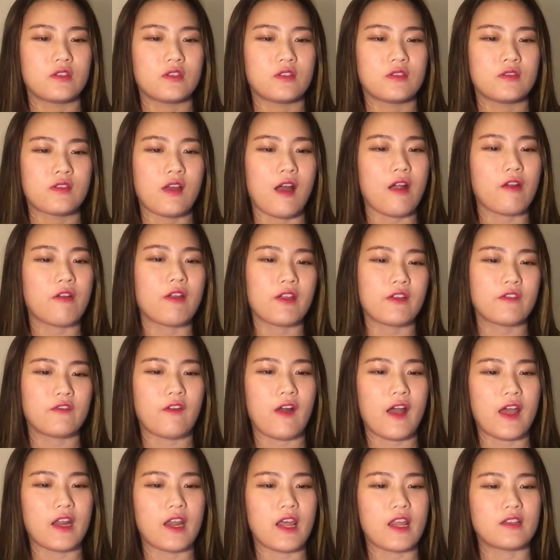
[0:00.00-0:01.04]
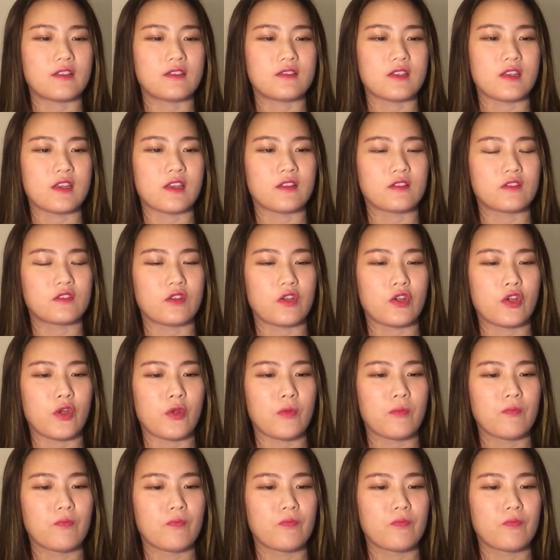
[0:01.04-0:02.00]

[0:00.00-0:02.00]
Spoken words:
direct financing. So